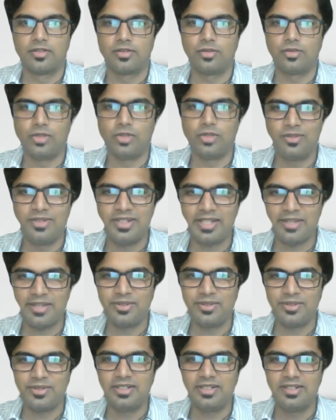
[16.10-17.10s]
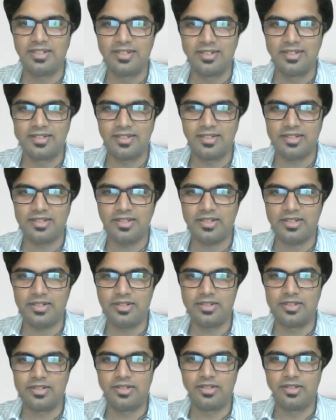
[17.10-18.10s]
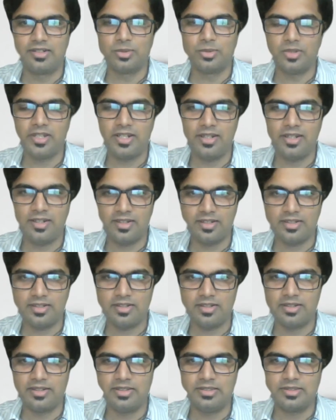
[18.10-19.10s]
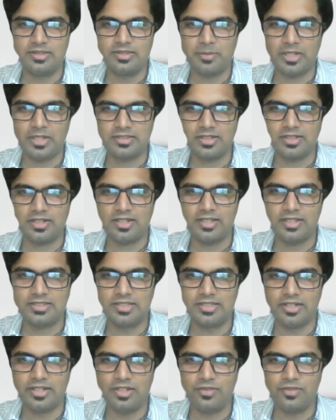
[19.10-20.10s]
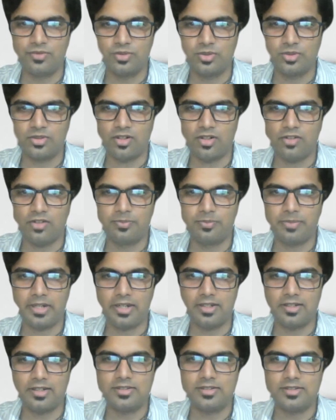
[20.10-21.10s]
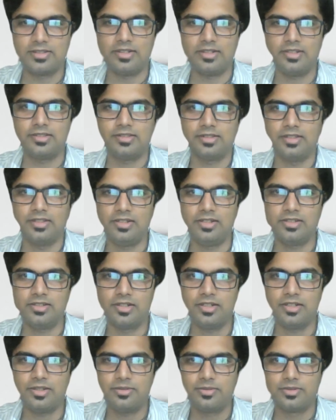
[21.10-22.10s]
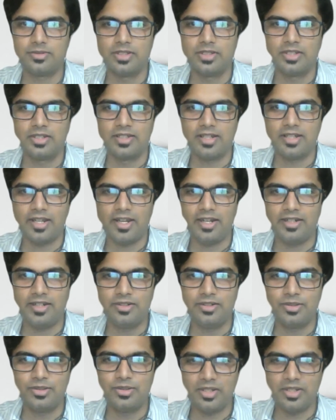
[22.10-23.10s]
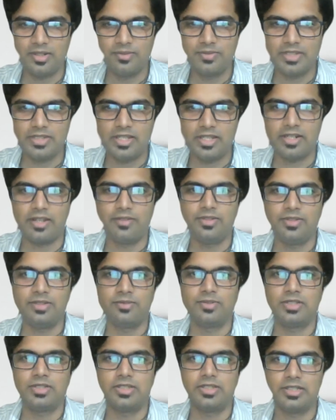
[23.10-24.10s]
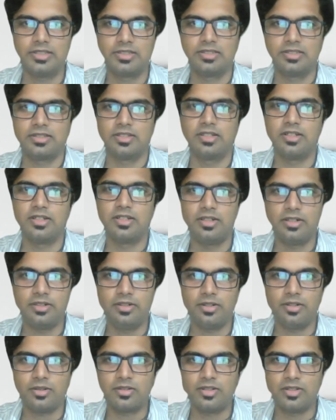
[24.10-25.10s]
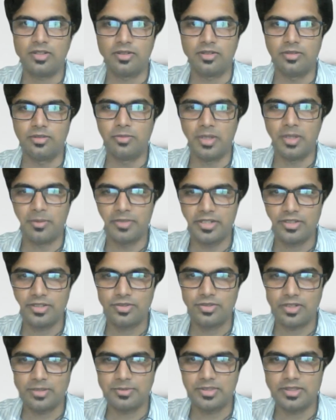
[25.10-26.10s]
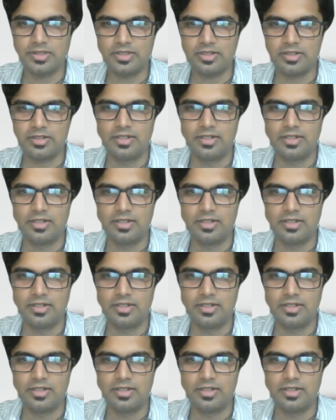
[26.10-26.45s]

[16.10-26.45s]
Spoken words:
Good evening, everyone. Today is the Masterclass 34 of Practical Cities Initiative. And today we are having with us Dr. Umamaheshwaran, sir.